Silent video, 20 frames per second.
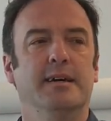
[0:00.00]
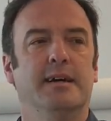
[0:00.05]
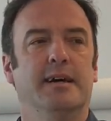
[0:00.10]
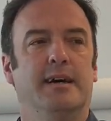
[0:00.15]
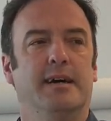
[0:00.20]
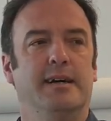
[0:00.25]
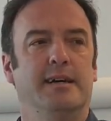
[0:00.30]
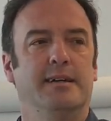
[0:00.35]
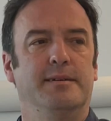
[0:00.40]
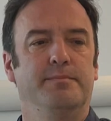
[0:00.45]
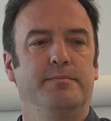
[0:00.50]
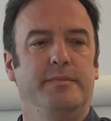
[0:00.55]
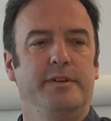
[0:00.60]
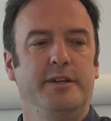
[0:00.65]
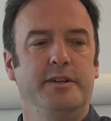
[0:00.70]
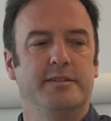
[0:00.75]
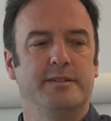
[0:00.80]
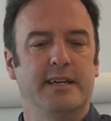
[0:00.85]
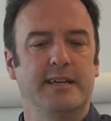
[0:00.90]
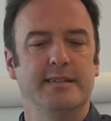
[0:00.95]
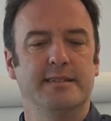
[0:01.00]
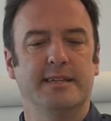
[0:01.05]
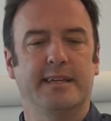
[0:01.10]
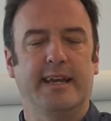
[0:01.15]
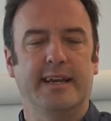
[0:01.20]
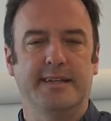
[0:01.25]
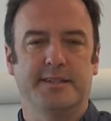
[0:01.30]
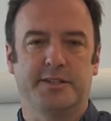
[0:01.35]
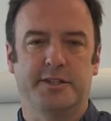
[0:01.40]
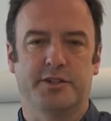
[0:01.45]
You tend to
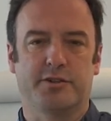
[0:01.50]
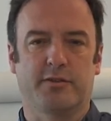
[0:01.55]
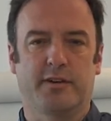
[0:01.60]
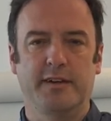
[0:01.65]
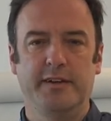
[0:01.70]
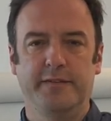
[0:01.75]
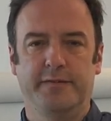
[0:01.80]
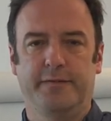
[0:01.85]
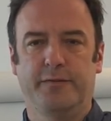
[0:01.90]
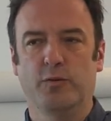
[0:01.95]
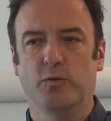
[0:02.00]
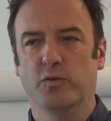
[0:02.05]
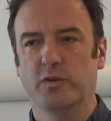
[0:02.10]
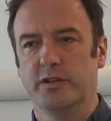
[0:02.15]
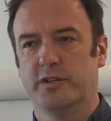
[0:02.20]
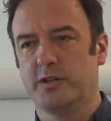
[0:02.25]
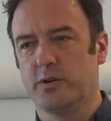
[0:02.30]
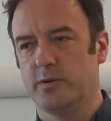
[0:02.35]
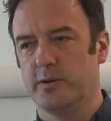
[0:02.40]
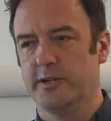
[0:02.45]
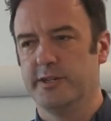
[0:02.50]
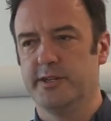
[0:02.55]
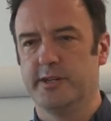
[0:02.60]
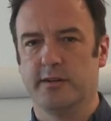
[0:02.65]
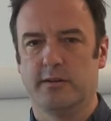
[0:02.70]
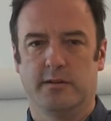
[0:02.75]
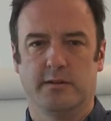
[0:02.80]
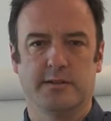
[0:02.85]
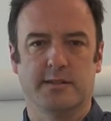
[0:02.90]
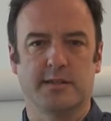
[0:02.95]
get straightforward question
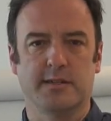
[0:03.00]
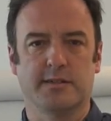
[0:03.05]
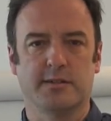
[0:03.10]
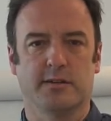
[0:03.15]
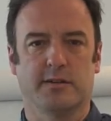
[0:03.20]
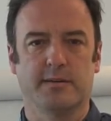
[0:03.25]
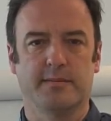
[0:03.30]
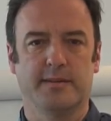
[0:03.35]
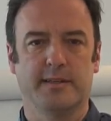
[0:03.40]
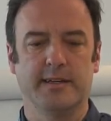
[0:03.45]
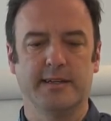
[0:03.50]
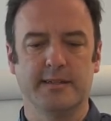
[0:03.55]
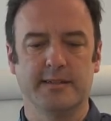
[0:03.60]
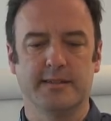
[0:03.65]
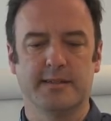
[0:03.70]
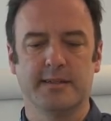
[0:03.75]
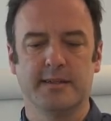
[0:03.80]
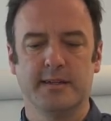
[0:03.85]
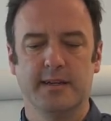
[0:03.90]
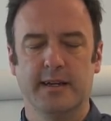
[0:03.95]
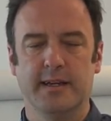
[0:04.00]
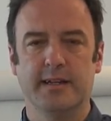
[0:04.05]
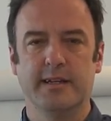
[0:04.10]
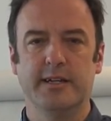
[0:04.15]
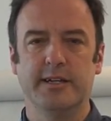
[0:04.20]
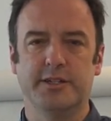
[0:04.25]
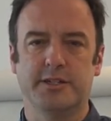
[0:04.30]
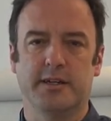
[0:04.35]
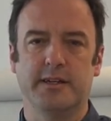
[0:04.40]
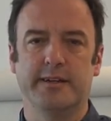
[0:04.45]
answer type things
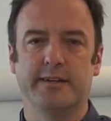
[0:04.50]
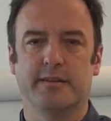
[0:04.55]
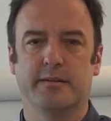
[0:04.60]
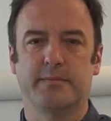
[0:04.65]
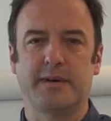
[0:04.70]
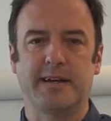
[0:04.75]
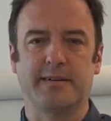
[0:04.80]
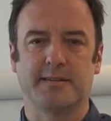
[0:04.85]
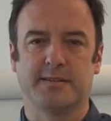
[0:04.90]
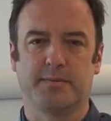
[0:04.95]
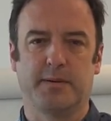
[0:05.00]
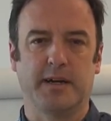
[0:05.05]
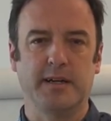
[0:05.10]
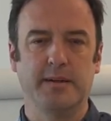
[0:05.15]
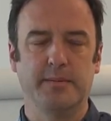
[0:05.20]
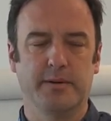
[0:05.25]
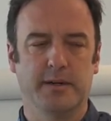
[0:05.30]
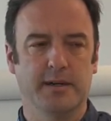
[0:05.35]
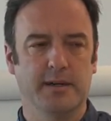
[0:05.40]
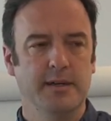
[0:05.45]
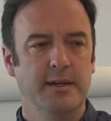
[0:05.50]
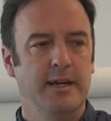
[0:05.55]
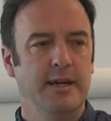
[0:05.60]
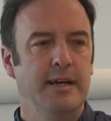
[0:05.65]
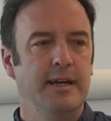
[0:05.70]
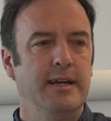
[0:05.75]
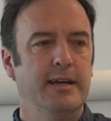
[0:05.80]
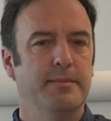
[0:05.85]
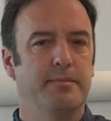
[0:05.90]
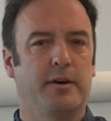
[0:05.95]
initially in the maths paper,
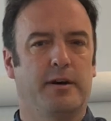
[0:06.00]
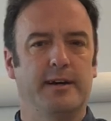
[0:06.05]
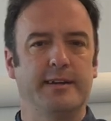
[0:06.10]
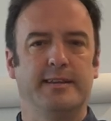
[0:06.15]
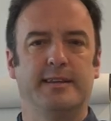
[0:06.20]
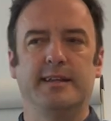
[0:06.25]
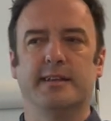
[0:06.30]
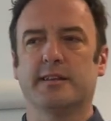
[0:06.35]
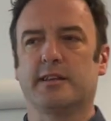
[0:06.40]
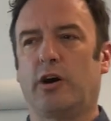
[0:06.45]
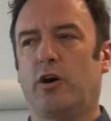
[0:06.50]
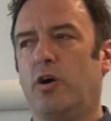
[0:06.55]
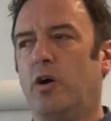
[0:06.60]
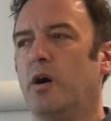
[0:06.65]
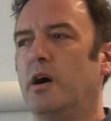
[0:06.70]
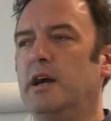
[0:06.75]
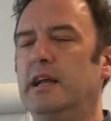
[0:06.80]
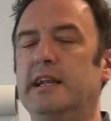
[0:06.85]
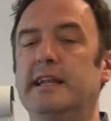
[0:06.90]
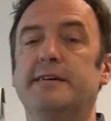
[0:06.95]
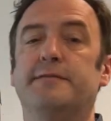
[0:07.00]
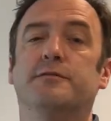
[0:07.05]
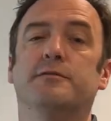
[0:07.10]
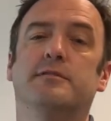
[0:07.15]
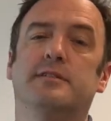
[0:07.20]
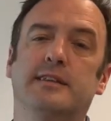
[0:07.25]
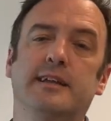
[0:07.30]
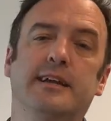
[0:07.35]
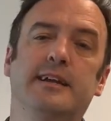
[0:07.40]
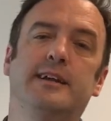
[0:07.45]
but I think the higher level
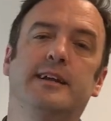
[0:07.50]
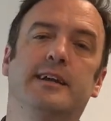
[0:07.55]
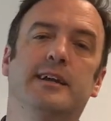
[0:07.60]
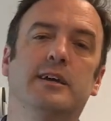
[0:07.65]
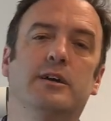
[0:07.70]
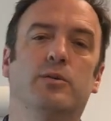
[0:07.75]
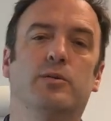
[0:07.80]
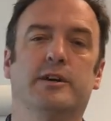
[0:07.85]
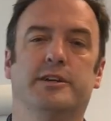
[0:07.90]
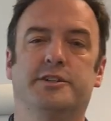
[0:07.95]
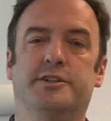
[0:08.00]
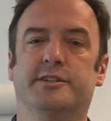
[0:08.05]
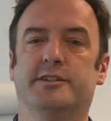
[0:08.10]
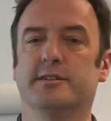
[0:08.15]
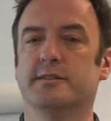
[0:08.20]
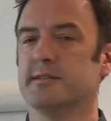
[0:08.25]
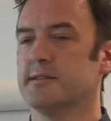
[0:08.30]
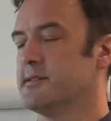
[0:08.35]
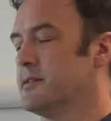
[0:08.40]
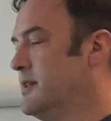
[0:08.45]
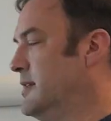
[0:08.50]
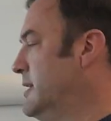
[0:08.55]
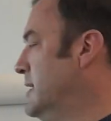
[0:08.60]
thinking questions